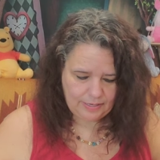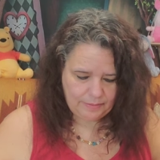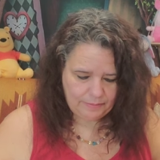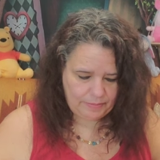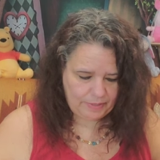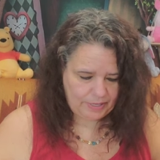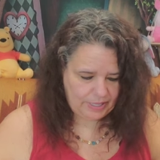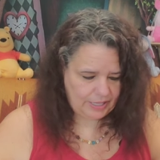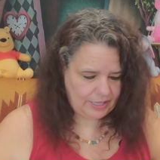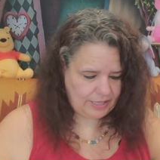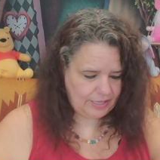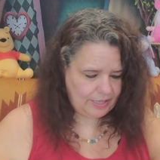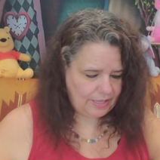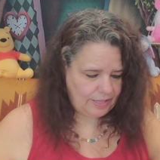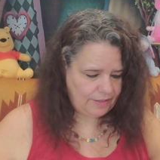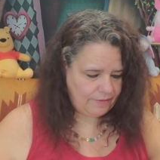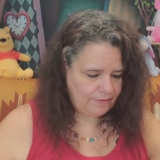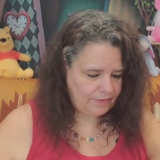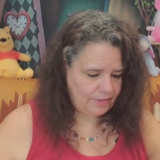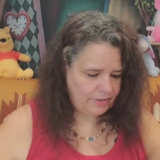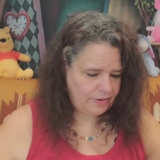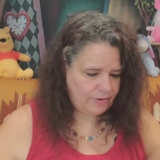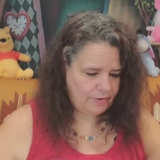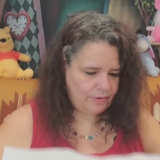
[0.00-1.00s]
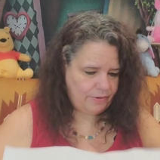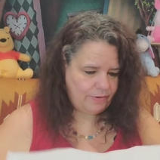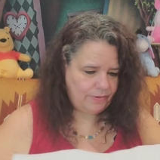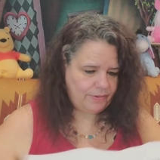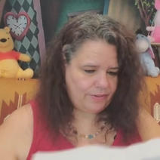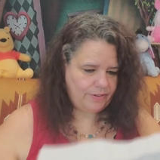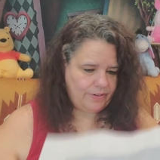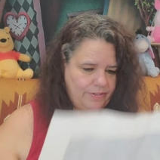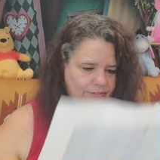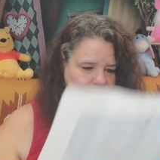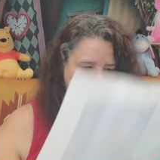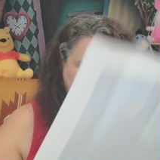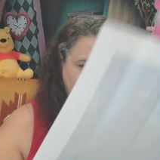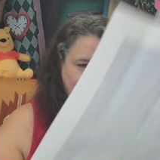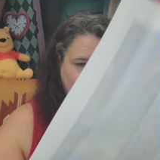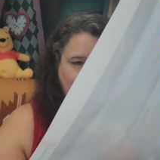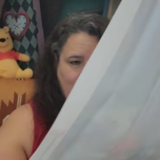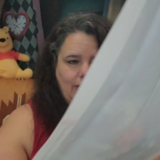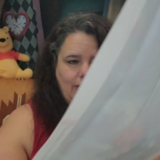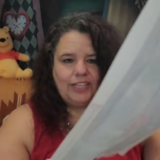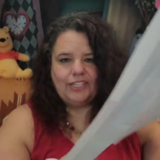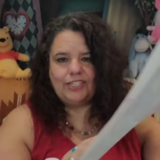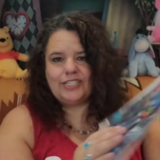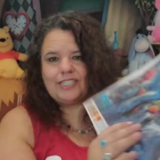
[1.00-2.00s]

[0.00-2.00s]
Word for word: But love the coral, and